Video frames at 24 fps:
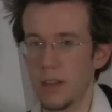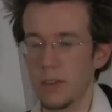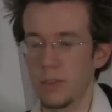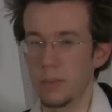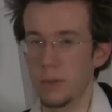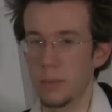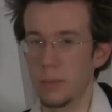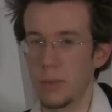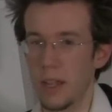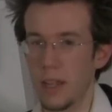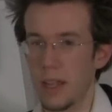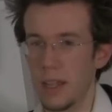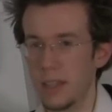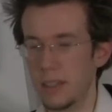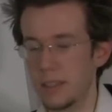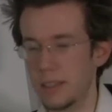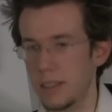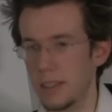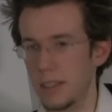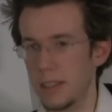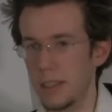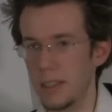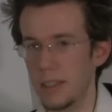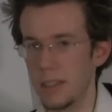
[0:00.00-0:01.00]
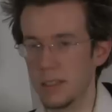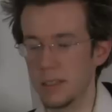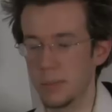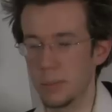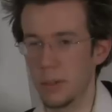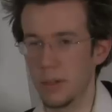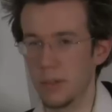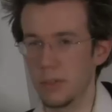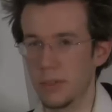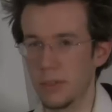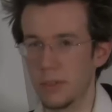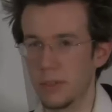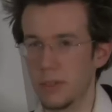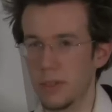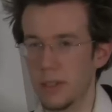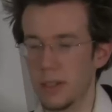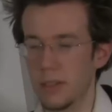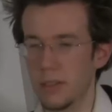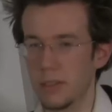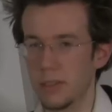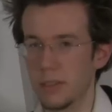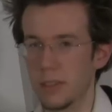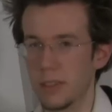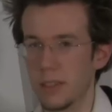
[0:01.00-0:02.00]
From A to E is a perfect
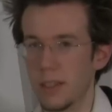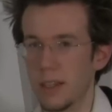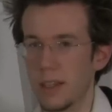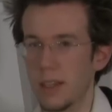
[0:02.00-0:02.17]
fifth.